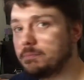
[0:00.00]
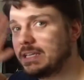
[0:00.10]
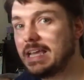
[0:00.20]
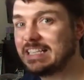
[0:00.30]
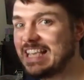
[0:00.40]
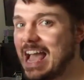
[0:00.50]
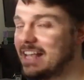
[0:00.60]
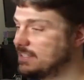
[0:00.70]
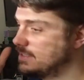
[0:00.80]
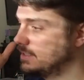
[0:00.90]
It kicks
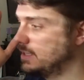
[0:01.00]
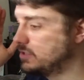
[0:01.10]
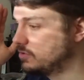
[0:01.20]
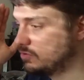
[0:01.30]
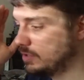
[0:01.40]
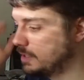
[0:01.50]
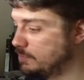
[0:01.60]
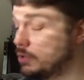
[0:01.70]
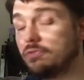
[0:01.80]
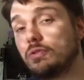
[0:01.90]
ass. It's
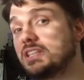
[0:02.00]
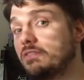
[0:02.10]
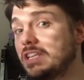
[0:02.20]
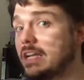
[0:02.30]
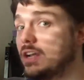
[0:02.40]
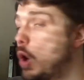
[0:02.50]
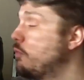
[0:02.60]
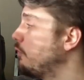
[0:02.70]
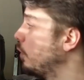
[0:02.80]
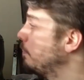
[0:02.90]
beautiful. It's everything I could hope
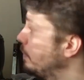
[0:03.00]
for.